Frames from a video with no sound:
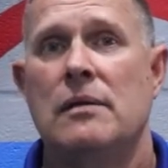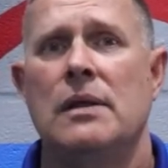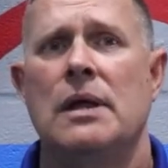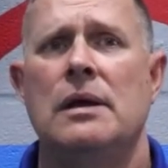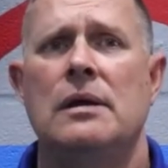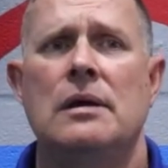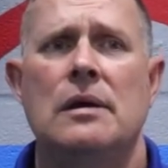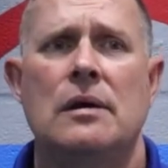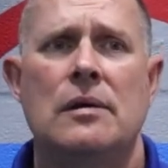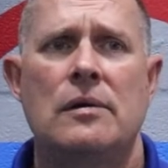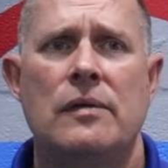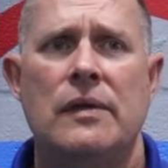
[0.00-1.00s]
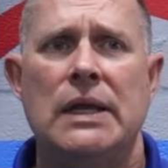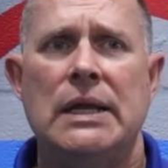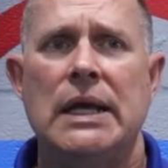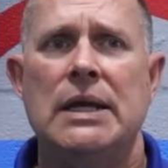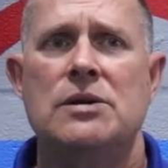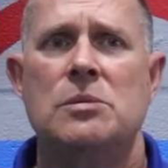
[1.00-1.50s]
They
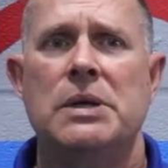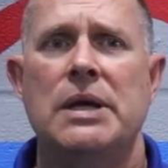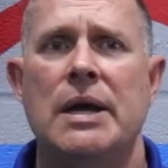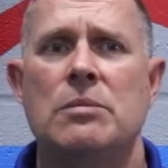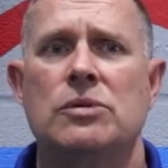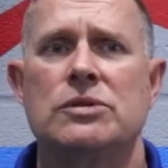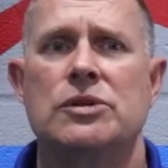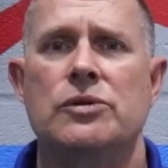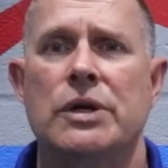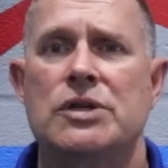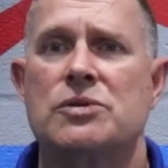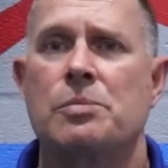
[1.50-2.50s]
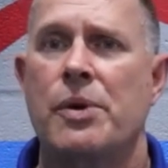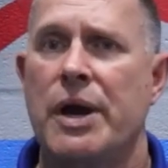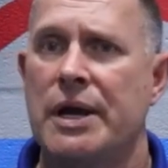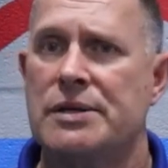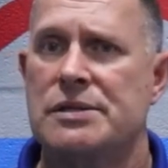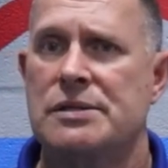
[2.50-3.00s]
need to be able to
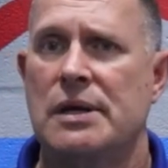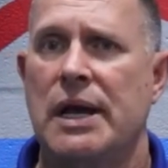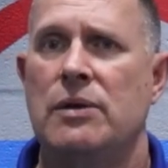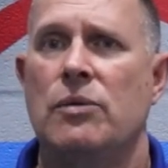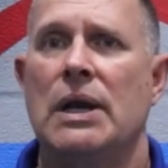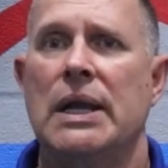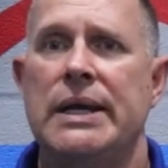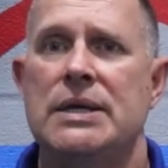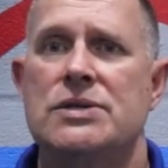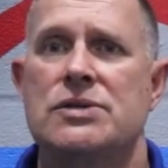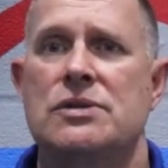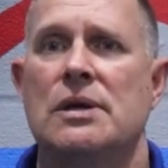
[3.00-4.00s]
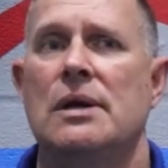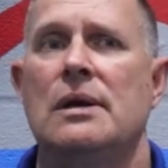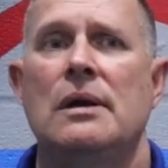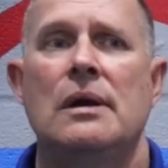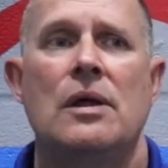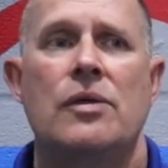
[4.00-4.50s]
express and release
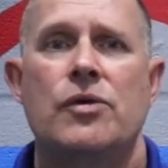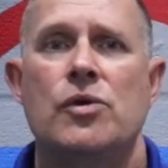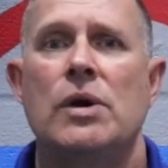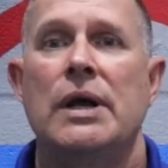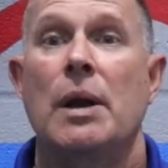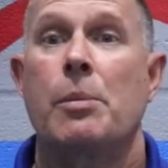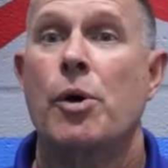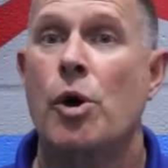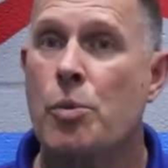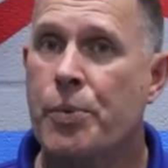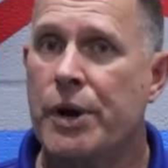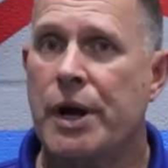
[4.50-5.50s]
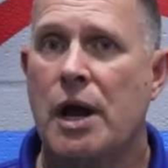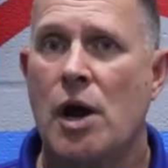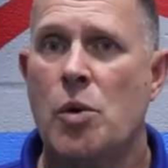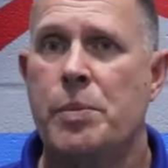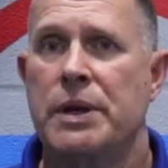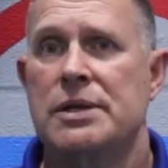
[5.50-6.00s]
through an appropriate
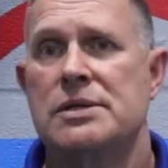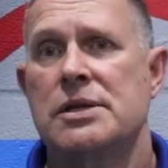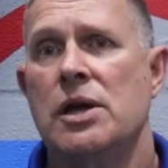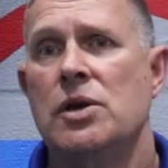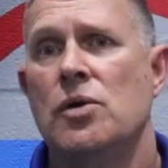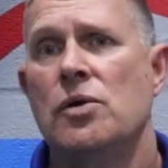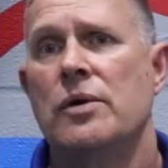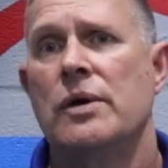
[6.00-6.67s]
coping skill.